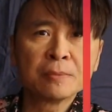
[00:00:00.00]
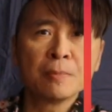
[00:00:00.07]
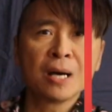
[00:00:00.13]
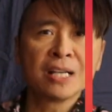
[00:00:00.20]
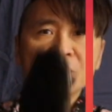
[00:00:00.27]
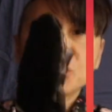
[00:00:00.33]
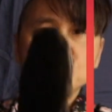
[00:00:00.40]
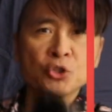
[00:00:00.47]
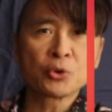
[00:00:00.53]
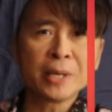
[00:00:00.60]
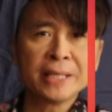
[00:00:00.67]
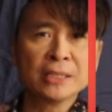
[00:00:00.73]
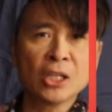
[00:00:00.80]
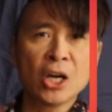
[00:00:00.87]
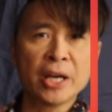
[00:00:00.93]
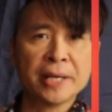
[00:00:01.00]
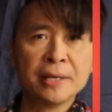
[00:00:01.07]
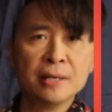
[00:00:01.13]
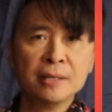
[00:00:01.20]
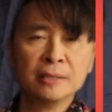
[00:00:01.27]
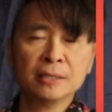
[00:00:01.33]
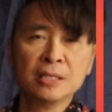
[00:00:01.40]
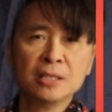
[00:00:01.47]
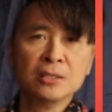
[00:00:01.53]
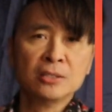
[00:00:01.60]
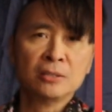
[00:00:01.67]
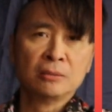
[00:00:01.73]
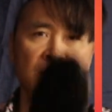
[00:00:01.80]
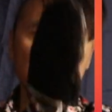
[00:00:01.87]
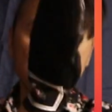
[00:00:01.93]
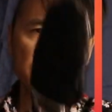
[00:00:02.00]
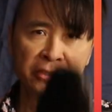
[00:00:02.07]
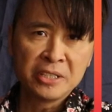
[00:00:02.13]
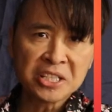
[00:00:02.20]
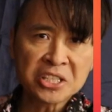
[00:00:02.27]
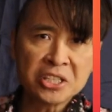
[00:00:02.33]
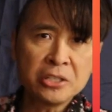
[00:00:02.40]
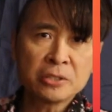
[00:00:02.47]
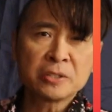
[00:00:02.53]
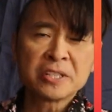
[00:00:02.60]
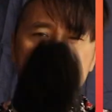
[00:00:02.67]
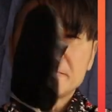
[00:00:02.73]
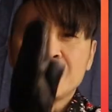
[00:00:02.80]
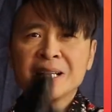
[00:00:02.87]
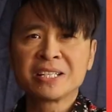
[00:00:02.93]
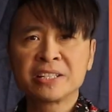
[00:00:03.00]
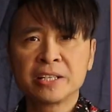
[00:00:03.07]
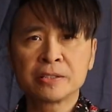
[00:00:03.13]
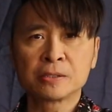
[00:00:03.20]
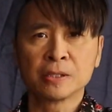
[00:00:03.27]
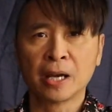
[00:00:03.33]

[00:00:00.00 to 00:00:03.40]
my straight line. This here is my center